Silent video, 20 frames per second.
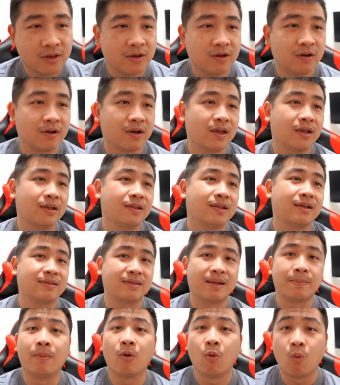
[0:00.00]
Okay, that's
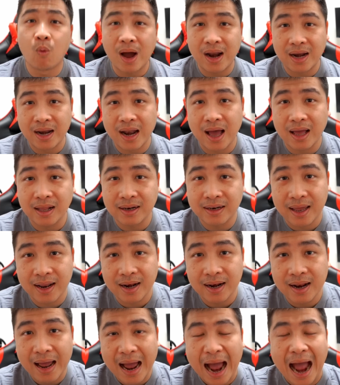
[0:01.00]
number one lah,
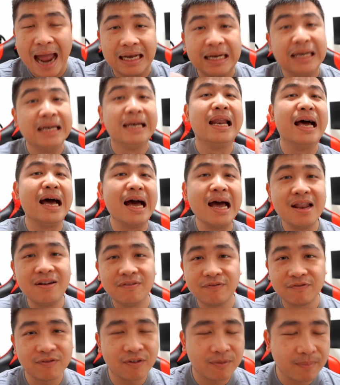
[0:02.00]
that I
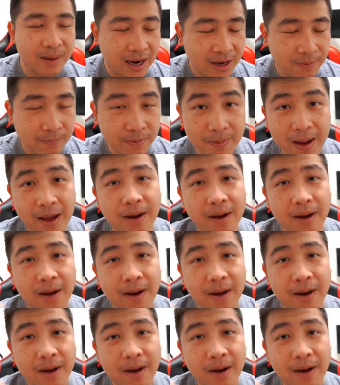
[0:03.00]
learned from other people.